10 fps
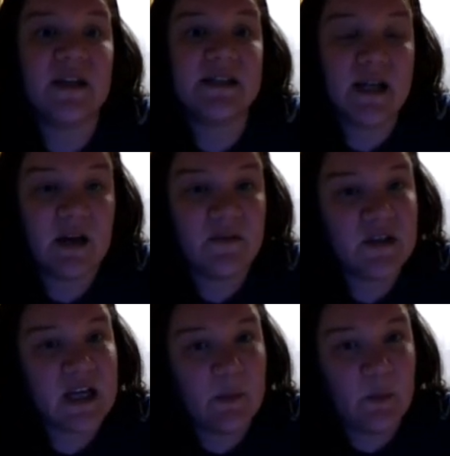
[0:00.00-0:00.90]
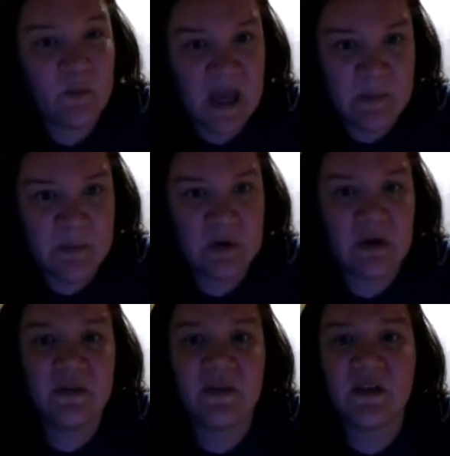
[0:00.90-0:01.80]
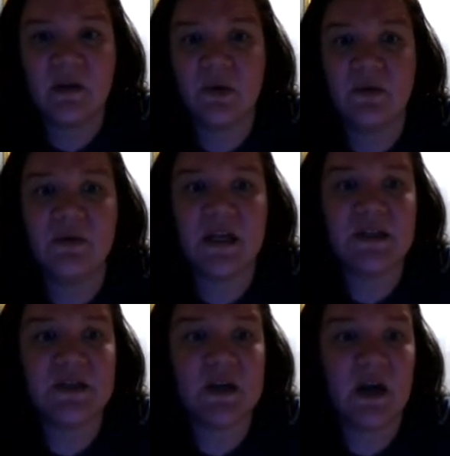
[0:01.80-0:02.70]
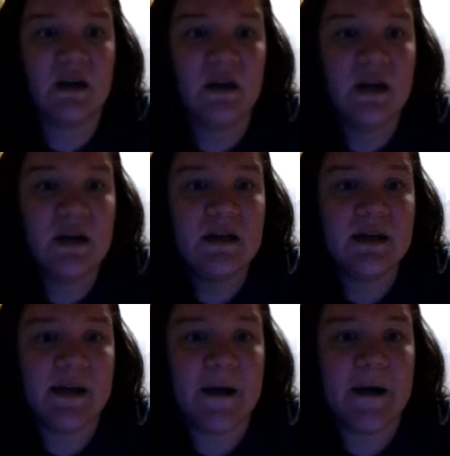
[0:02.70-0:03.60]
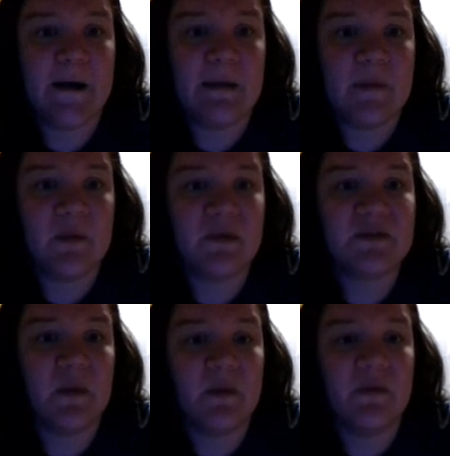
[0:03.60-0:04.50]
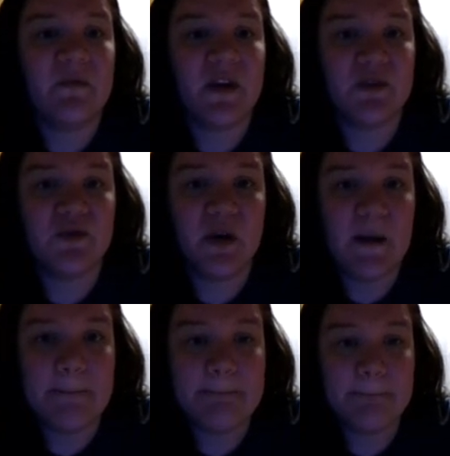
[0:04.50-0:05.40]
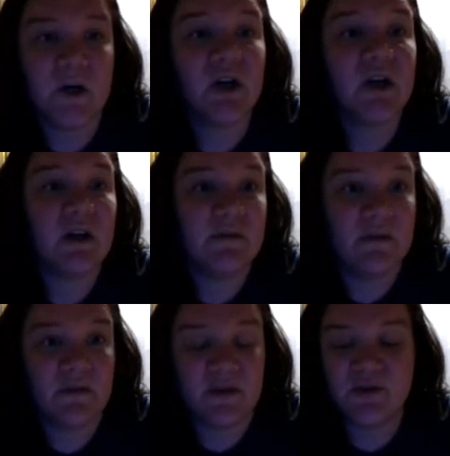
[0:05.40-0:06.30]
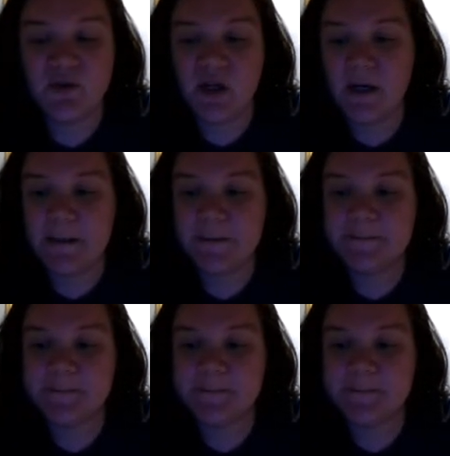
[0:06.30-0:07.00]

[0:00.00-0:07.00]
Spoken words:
They did have a type of paper that they wrote things on. It was from a fig tree, bark of a fig tree.